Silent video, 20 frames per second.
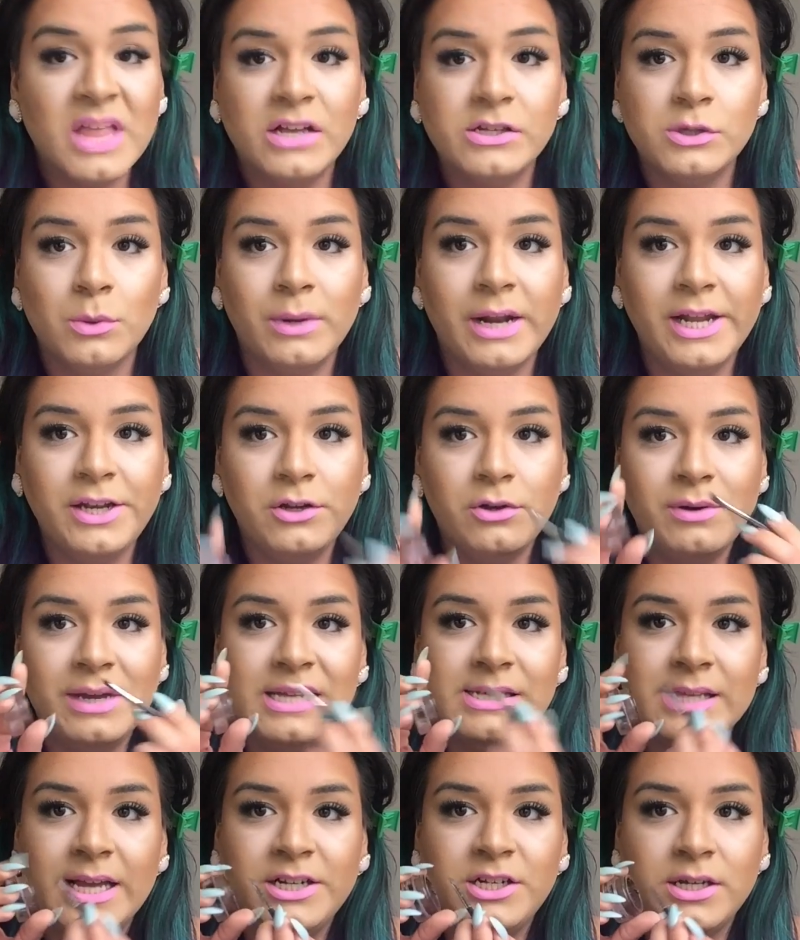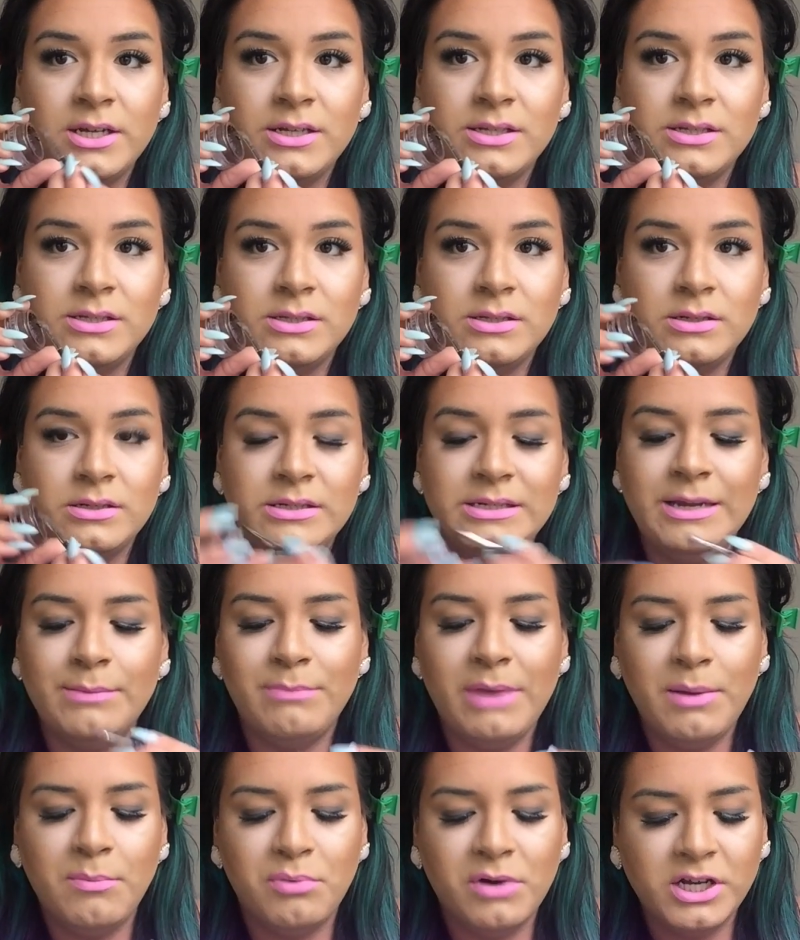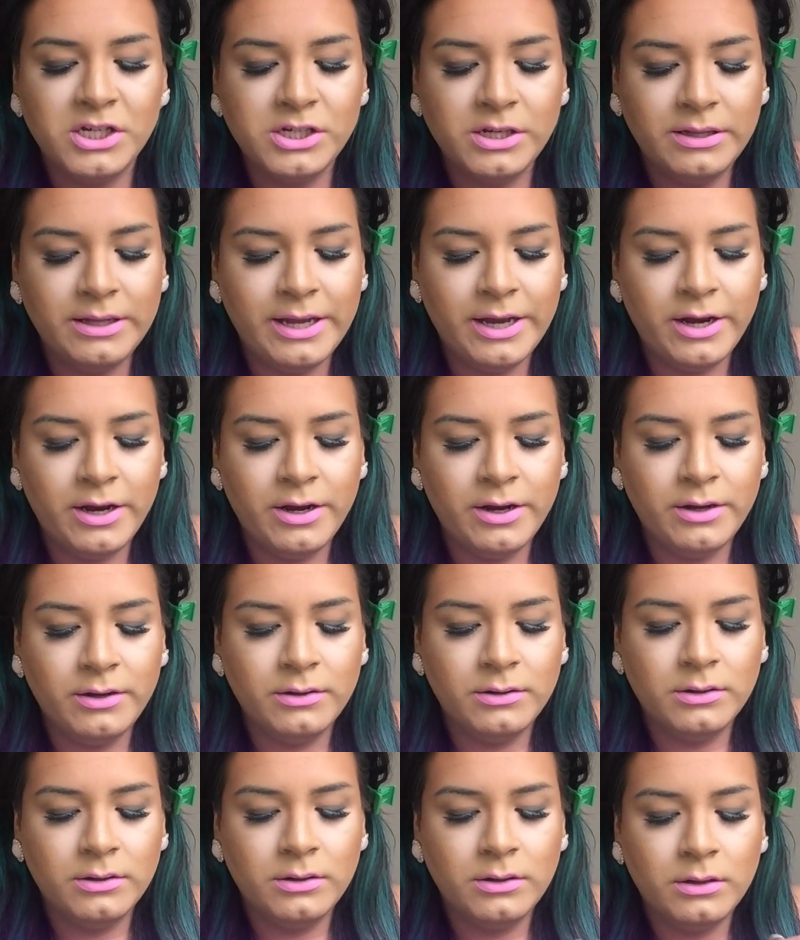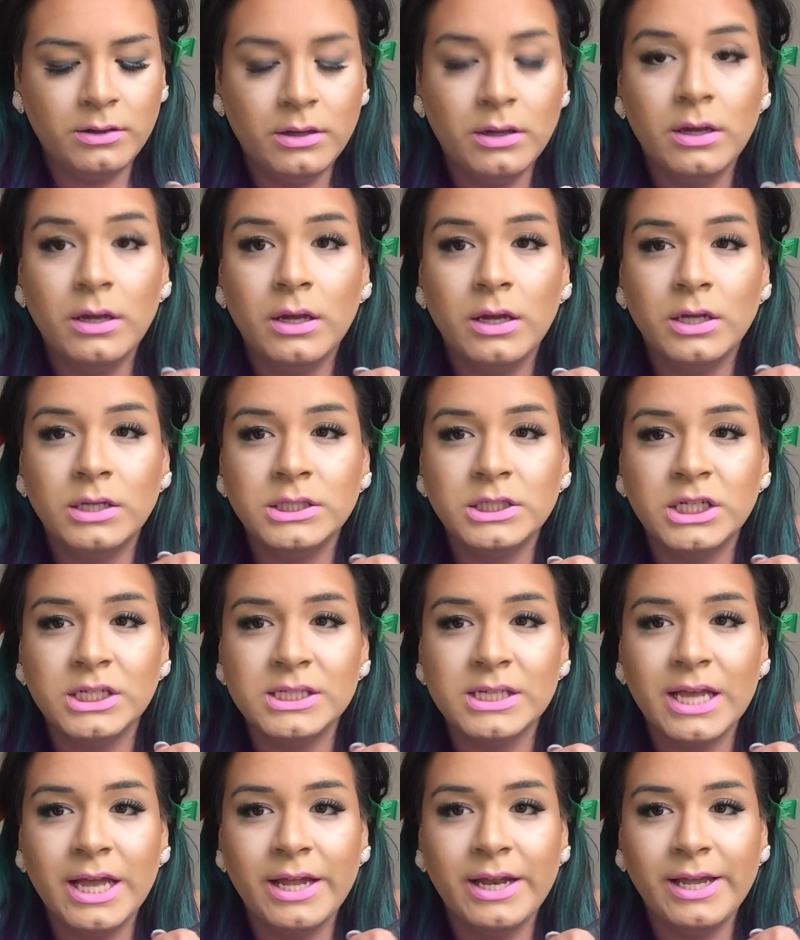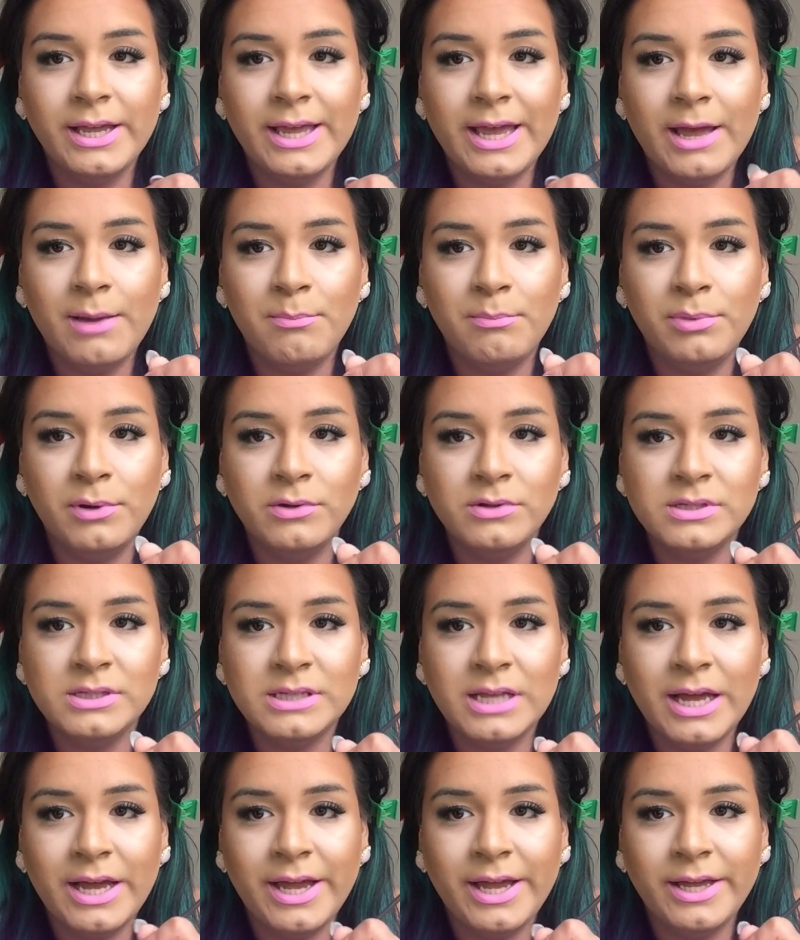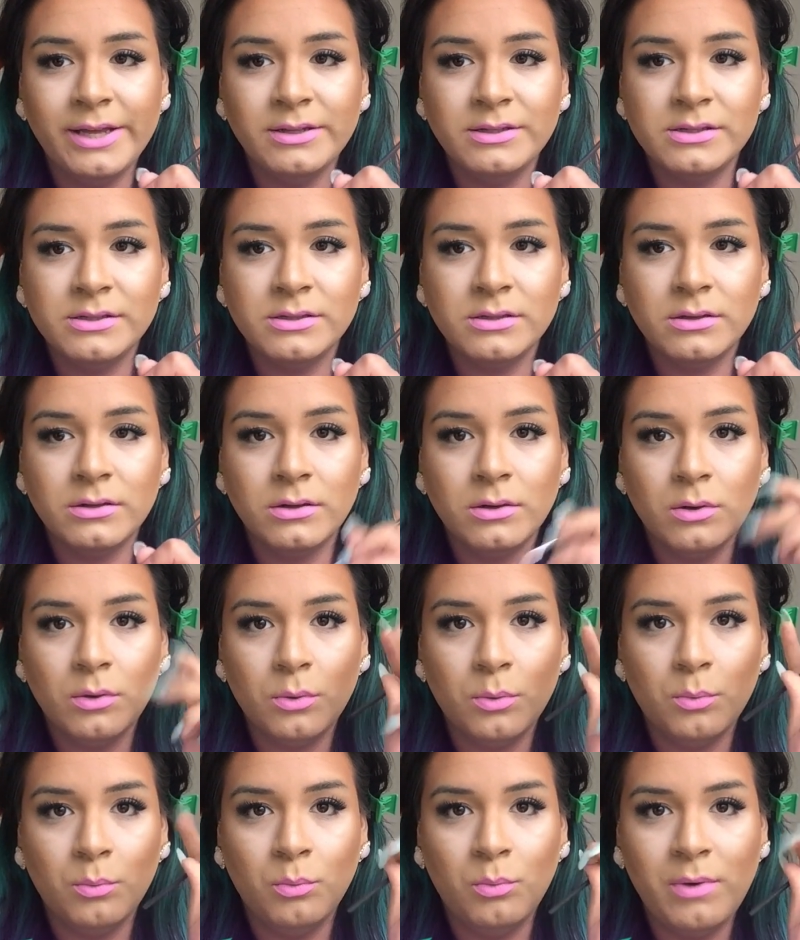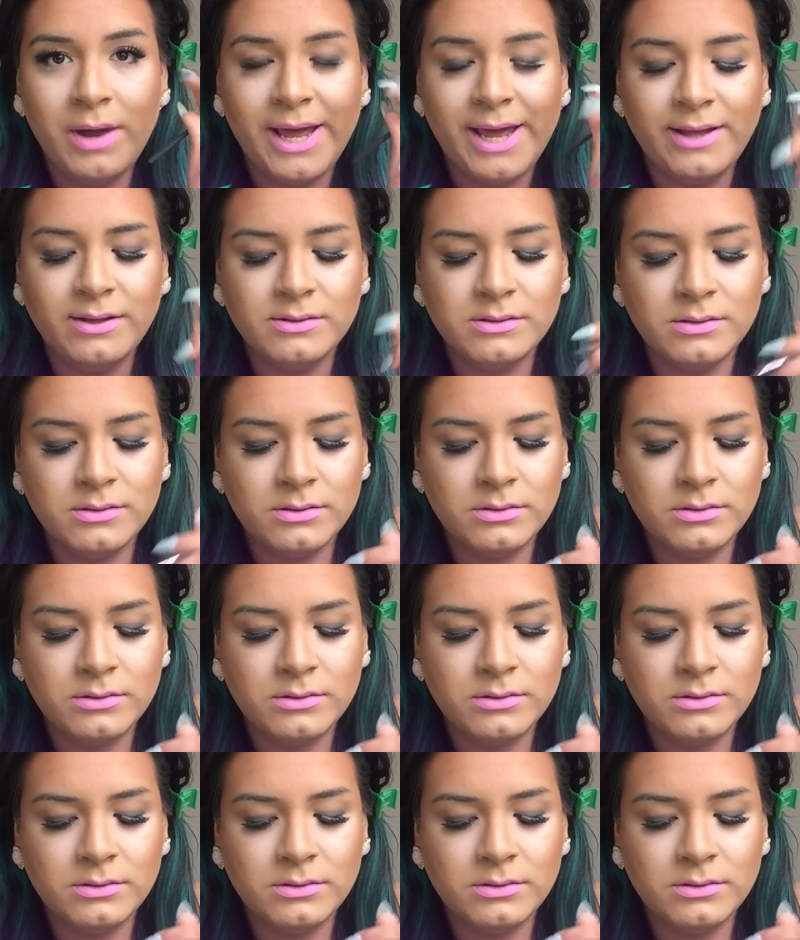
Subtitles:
So what I do is I just dip my brush in there, just kind of get both sides wet.